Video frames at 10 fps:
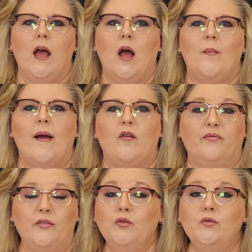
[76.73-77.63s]
about
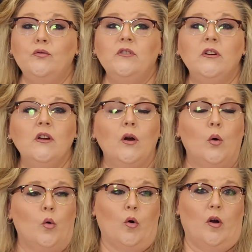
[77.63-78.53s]
food
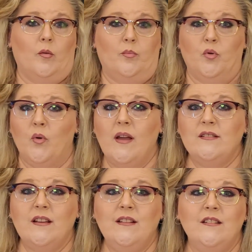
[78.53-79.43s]
or
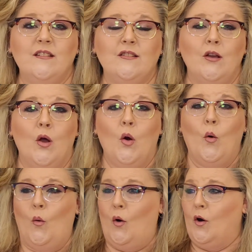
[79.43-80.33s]
presents
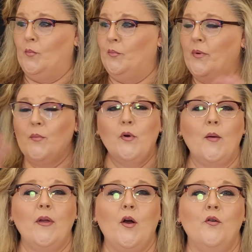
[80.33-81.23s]
or people
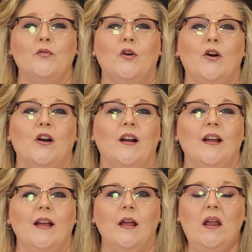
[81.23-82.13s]
coming over,
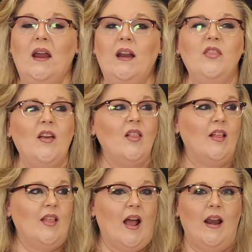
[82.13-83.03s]
anything
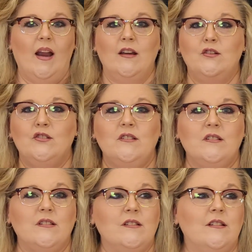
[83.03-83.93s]
like that, and to
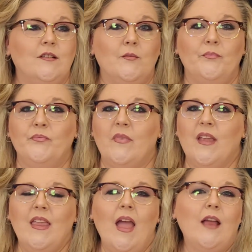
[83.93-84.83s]
just
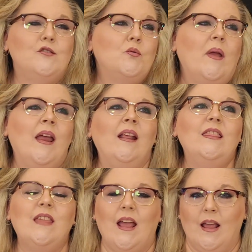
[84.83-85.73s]
not do
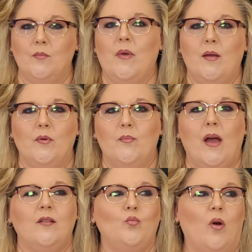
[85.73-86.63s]
anything maybe
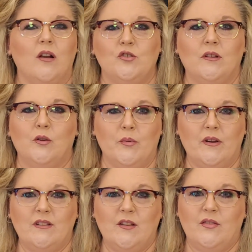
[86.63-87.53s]
but watch a little bit
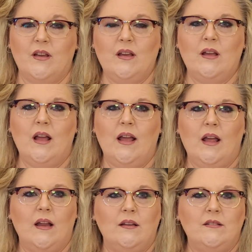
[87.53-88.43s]
of TV
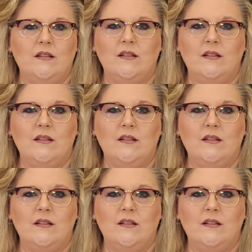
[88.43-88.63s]
and